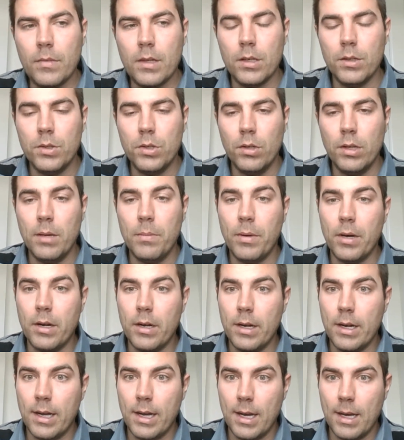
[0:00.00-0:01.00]
So they bought it
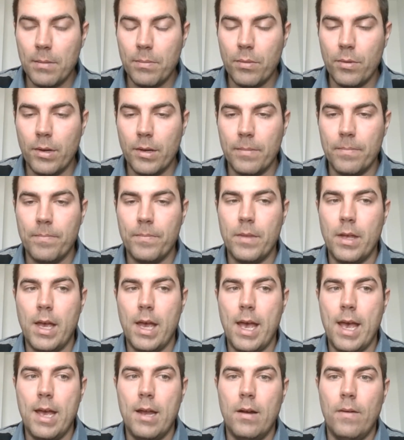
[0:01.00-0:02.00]
at a high point,
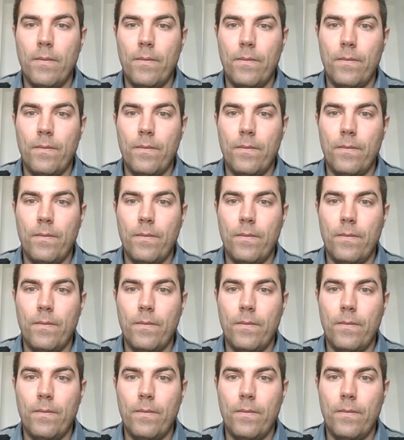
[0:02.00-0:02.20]
and a